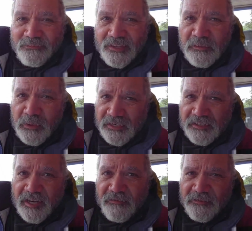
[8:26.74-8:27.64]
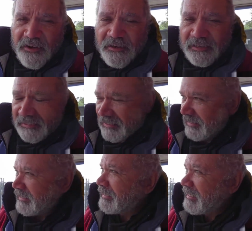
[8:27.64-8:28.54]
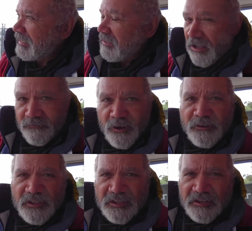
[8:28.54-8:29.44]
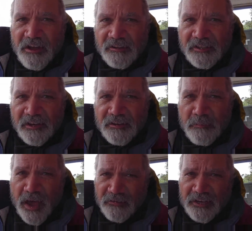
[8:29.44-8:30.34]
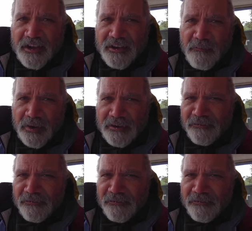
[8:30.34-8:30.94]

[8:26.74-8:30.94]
It's been a tough night. I've gone to the dark side. I'm having an egg and bacon